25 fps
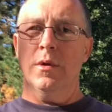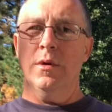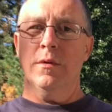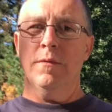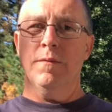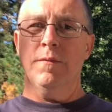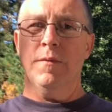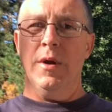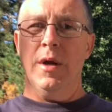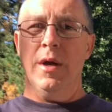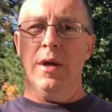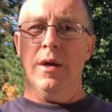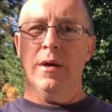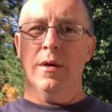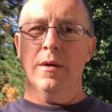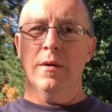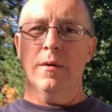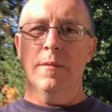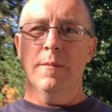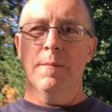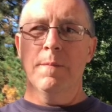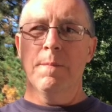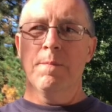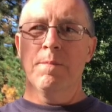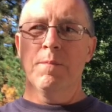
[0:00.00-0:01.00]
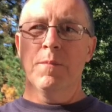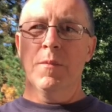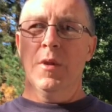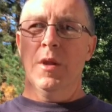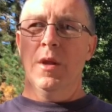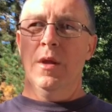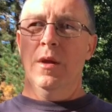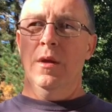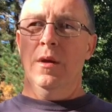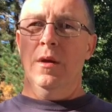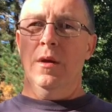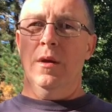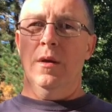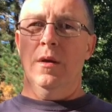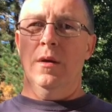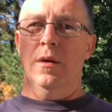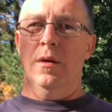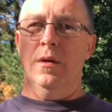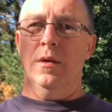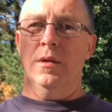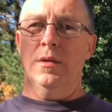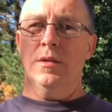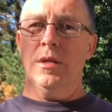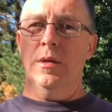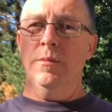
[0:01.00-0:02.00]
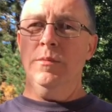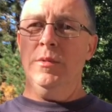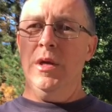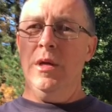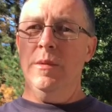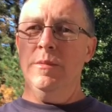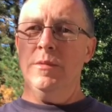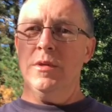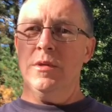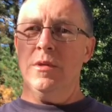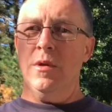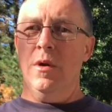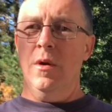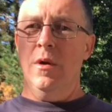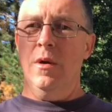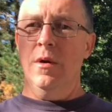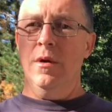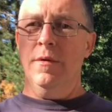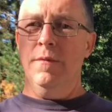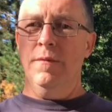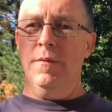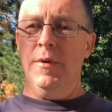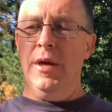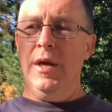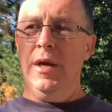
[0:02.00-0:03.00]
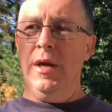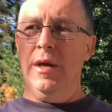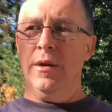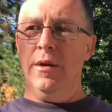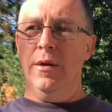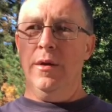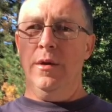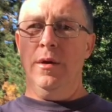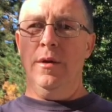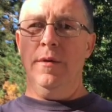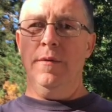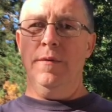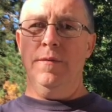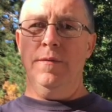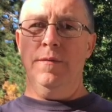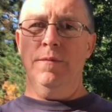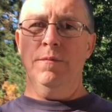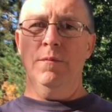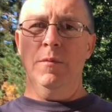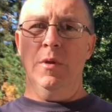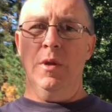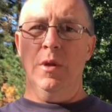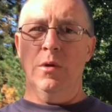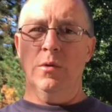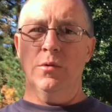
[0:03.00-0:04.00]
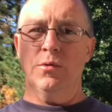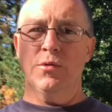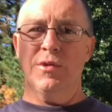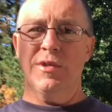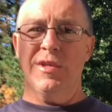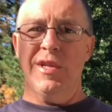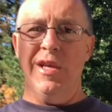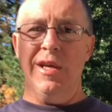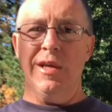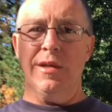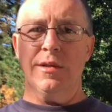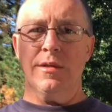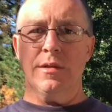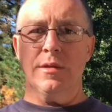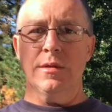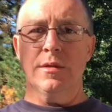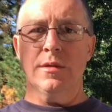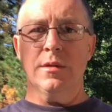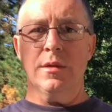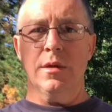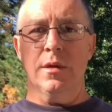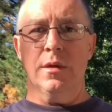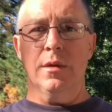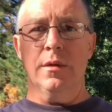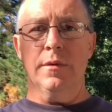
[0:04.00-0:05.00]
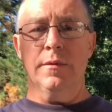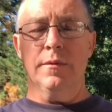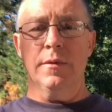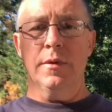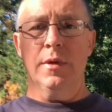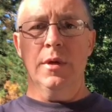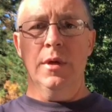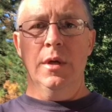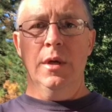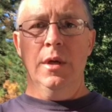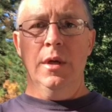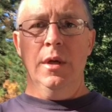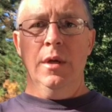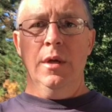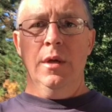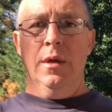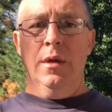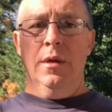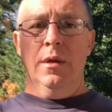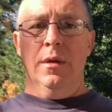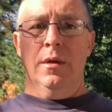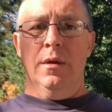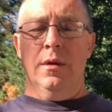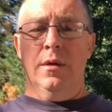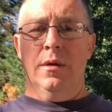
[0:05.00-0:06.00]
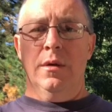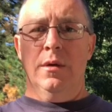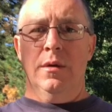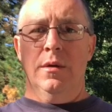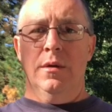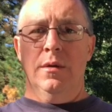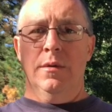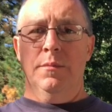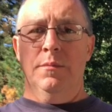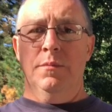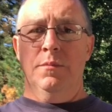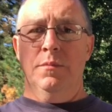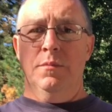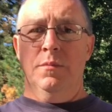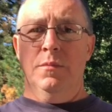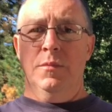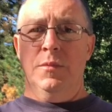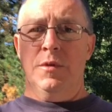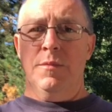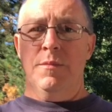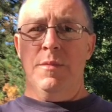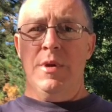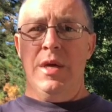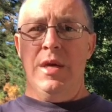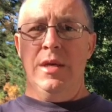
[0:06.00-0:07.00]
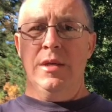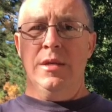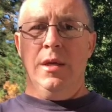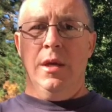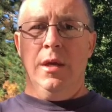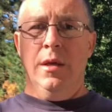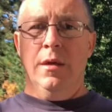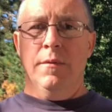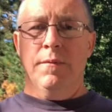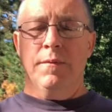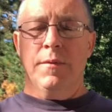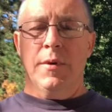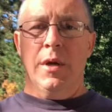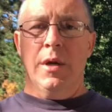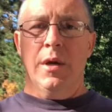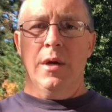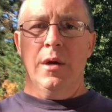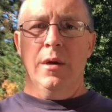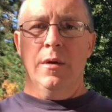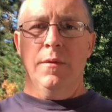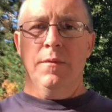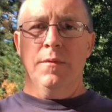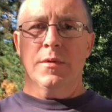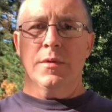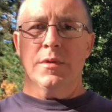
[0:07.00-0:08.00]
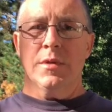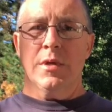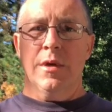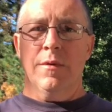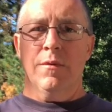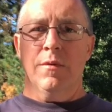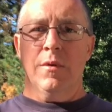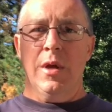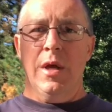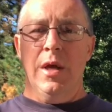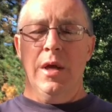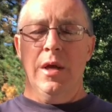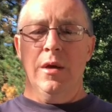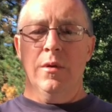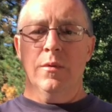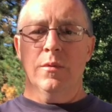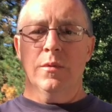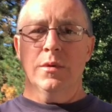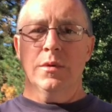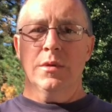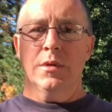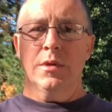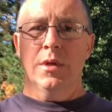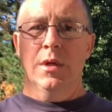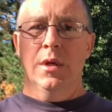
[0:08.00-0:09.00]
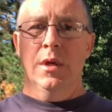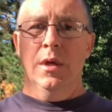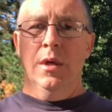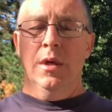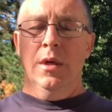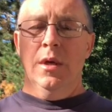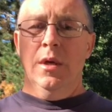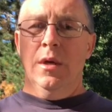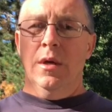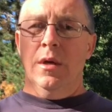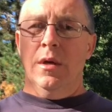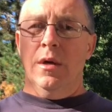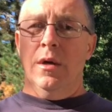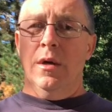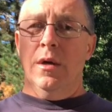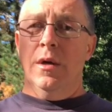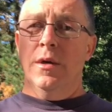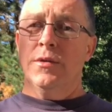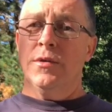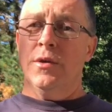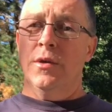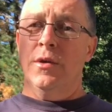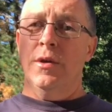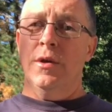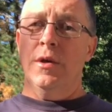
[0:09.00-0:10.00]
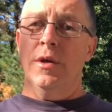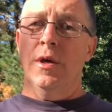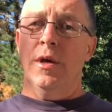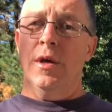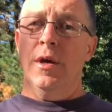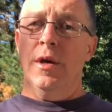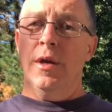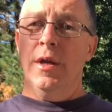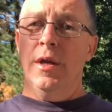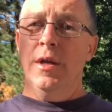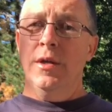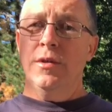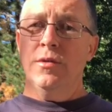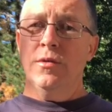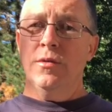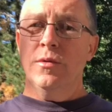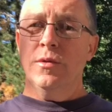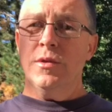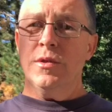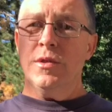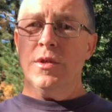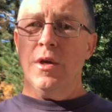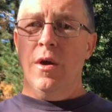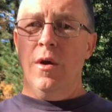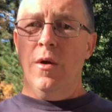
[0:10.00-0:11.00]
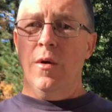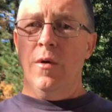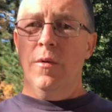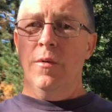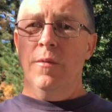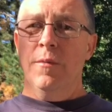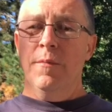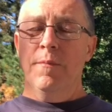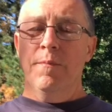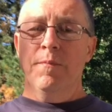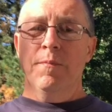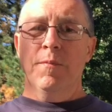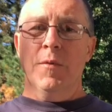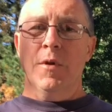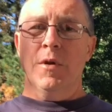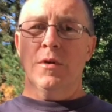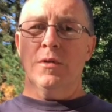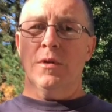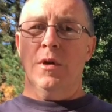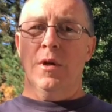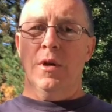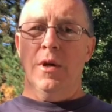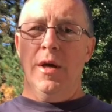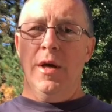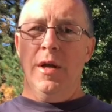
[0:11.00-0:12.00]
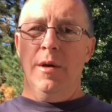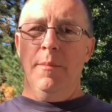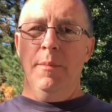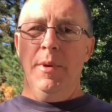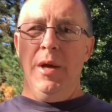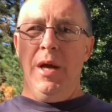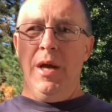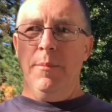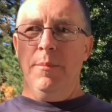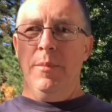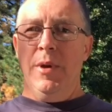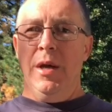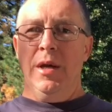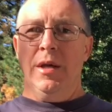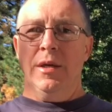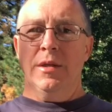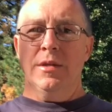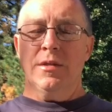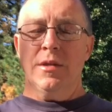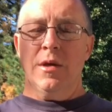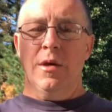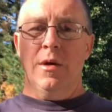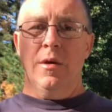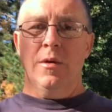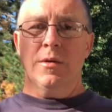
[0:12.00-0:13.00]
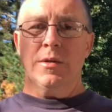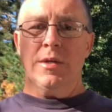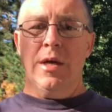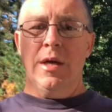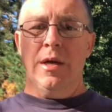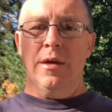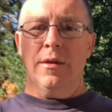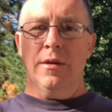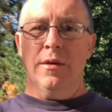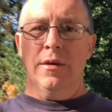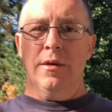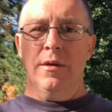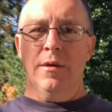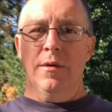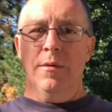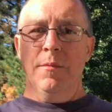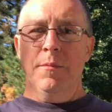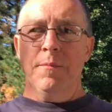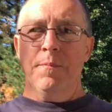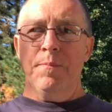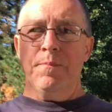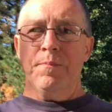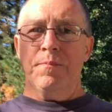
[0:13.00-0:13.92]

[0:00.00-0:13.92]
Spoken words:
a good fire, sometimes it's hard to find enough, sticks and stuff to maintain a fire for several hours. So you're going to need you a saw. There's a lot of backpacking saws out there.